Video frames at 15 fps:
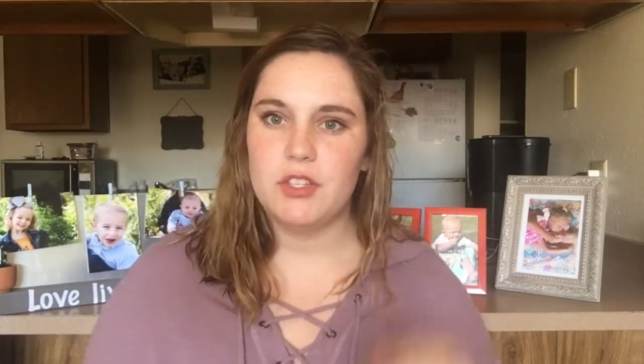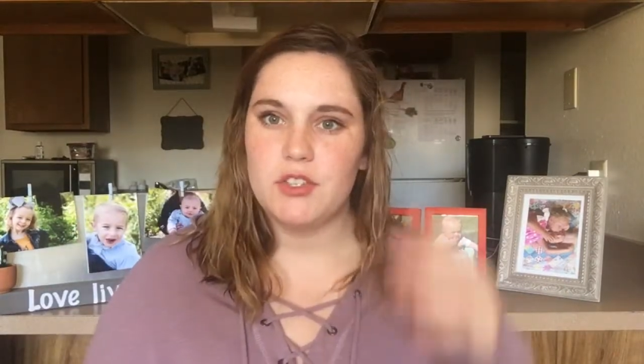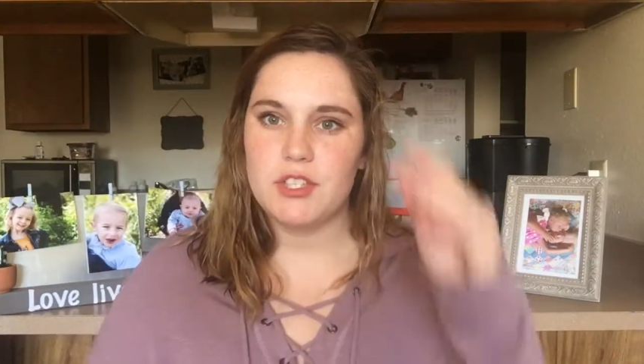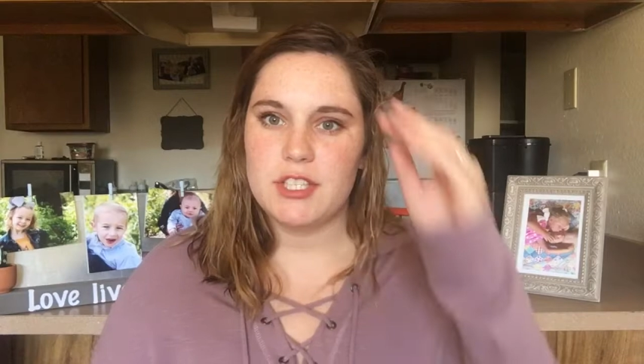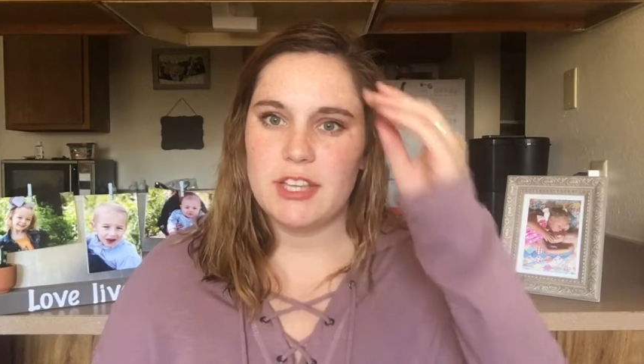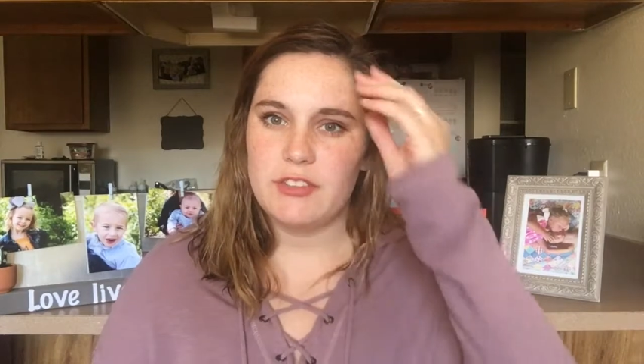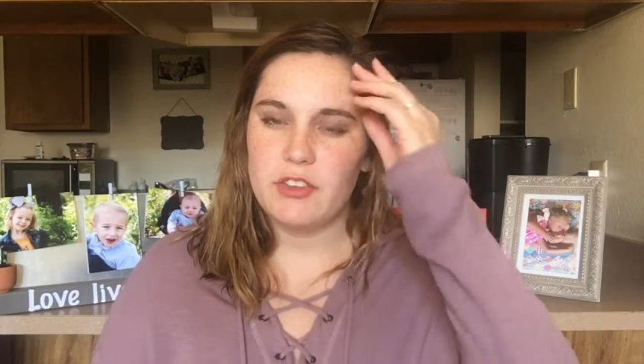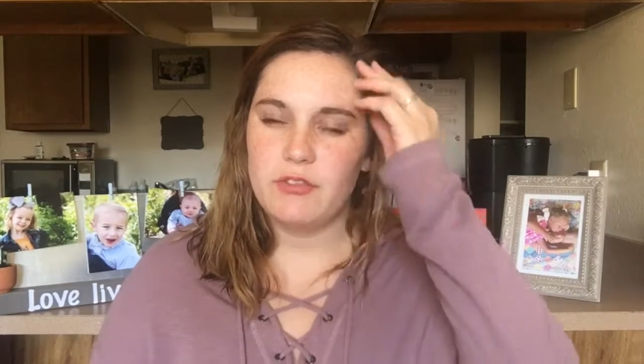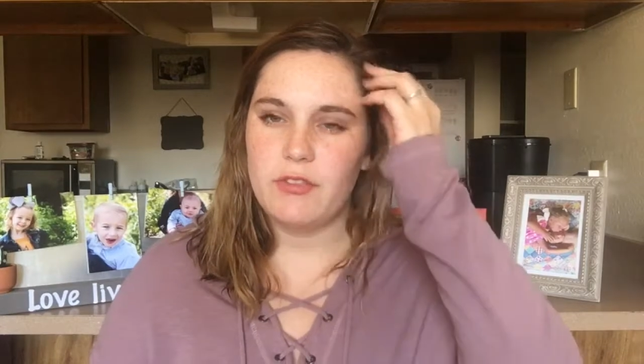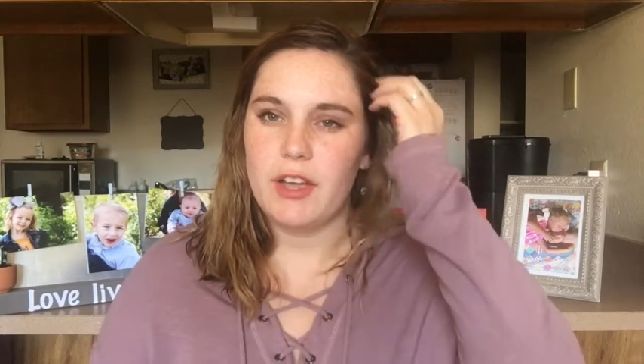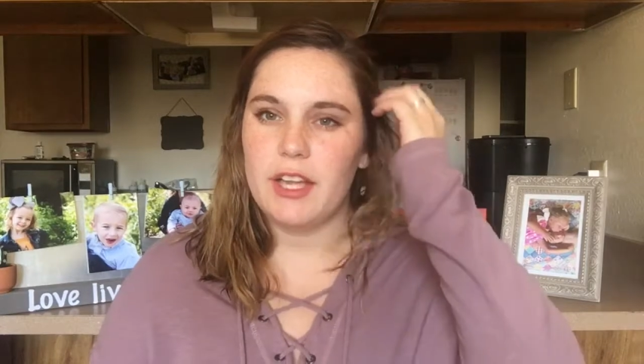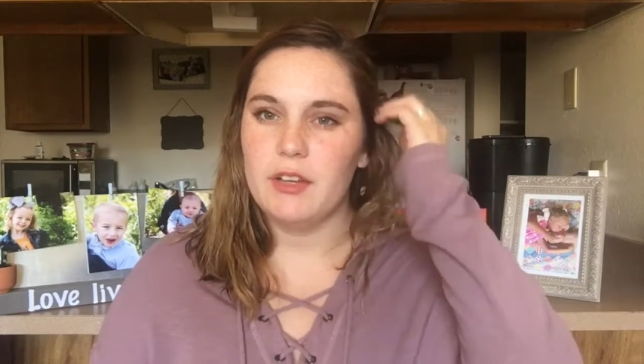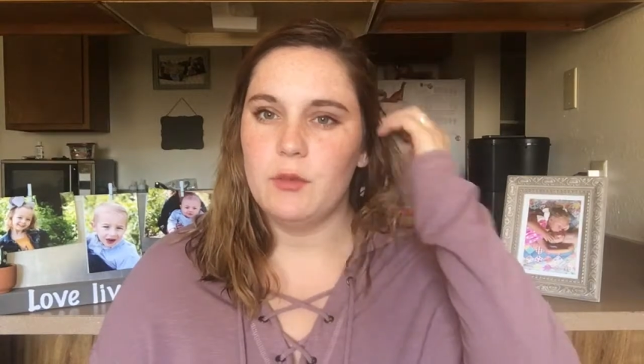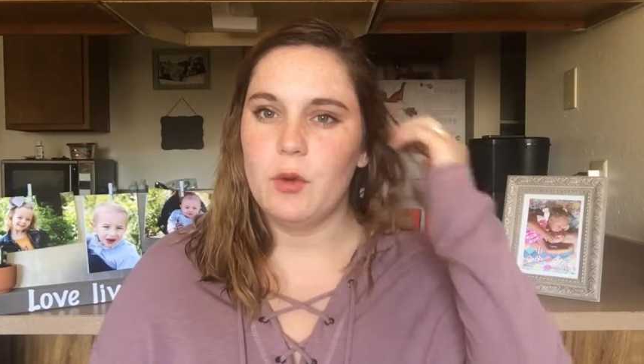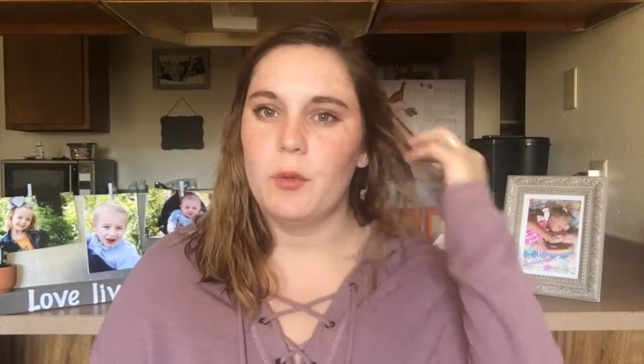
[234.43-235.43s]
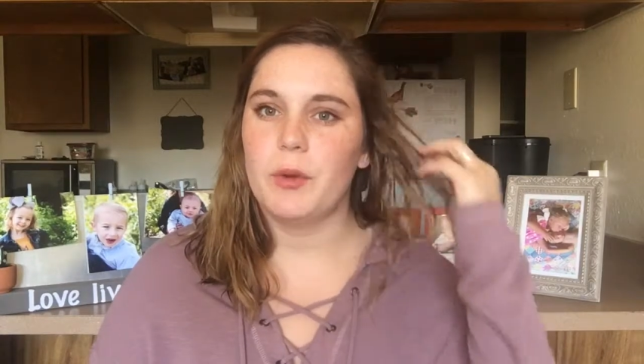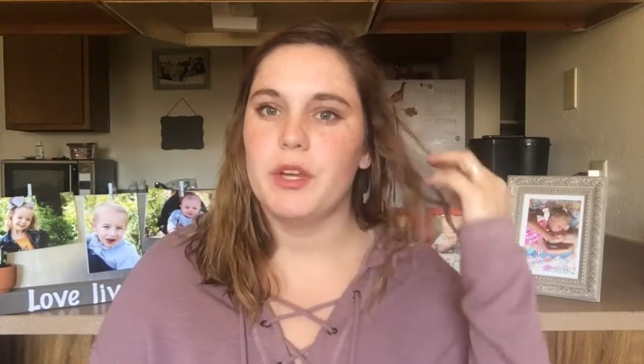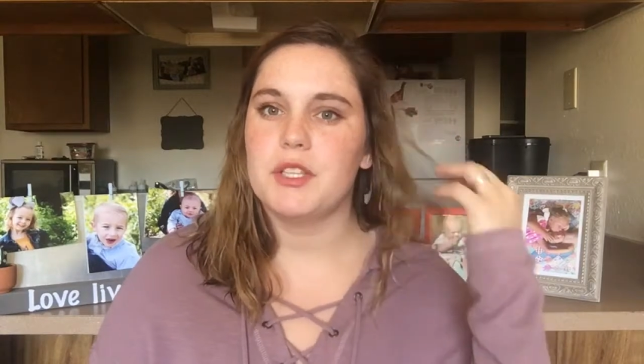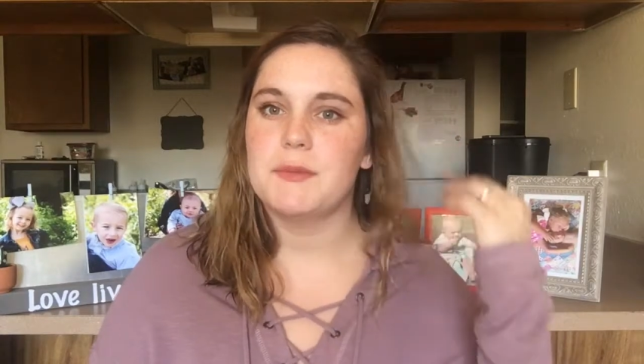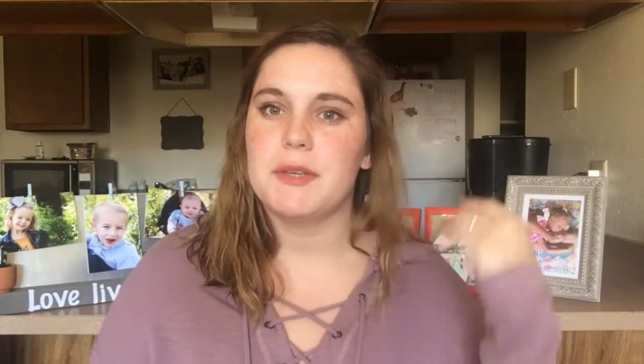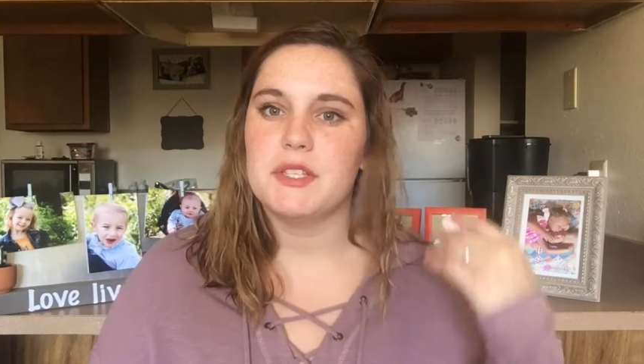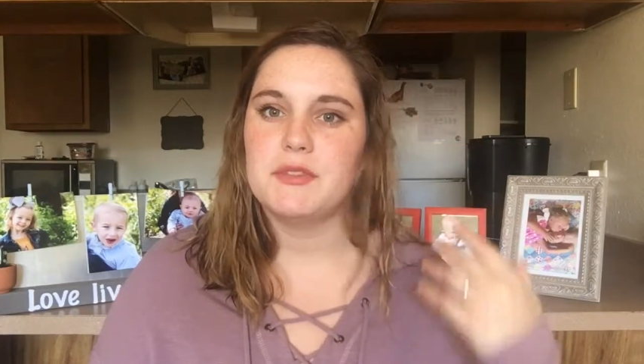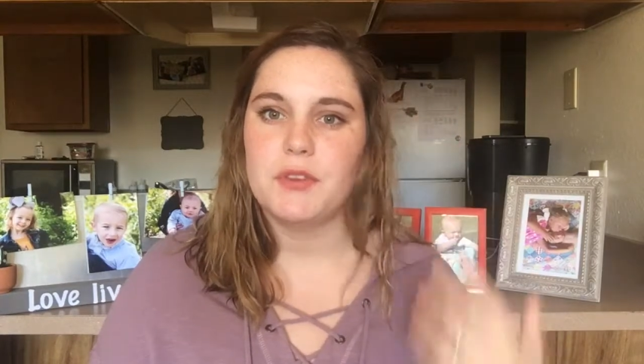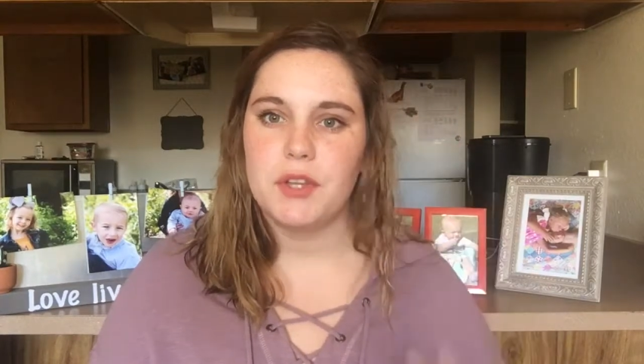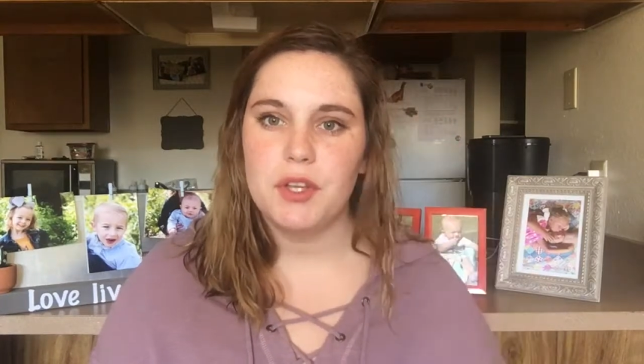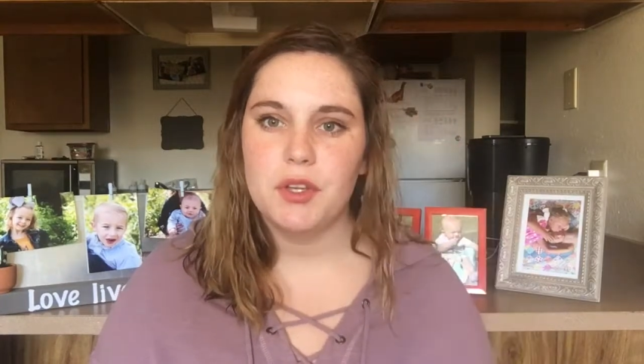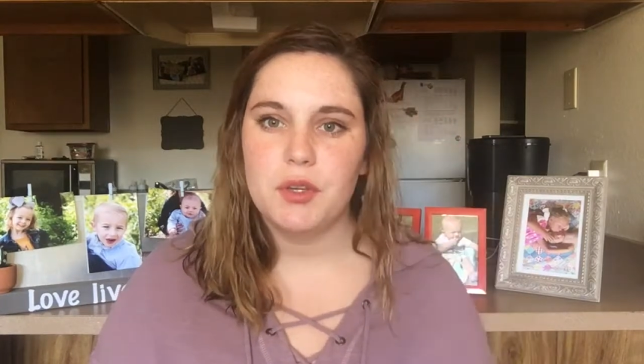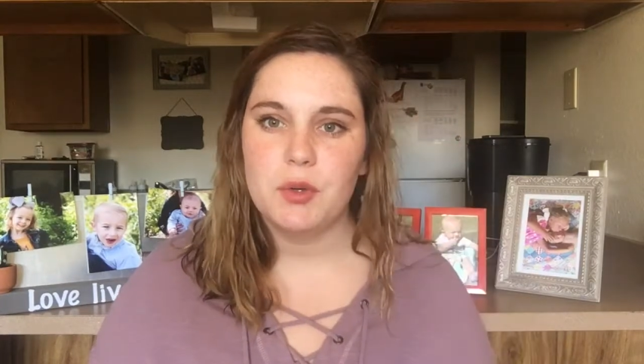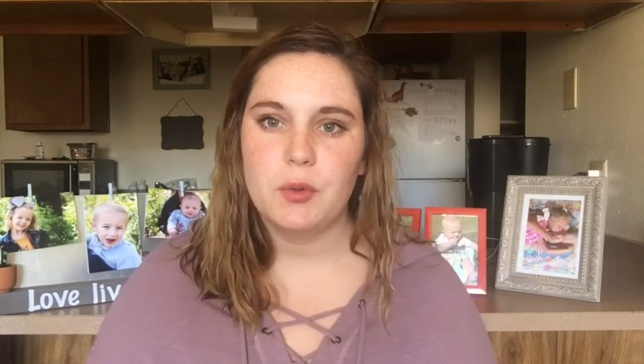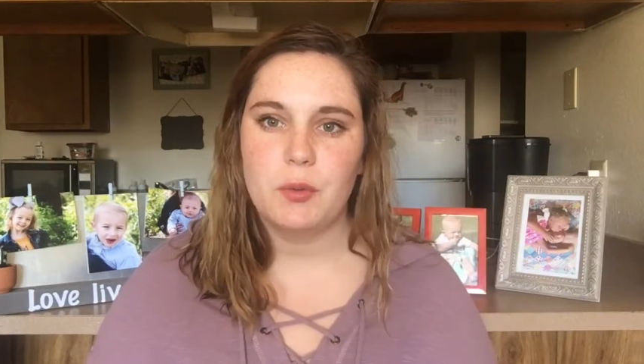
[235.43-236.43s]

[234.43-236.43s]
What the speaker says: You just have to find what works best for you,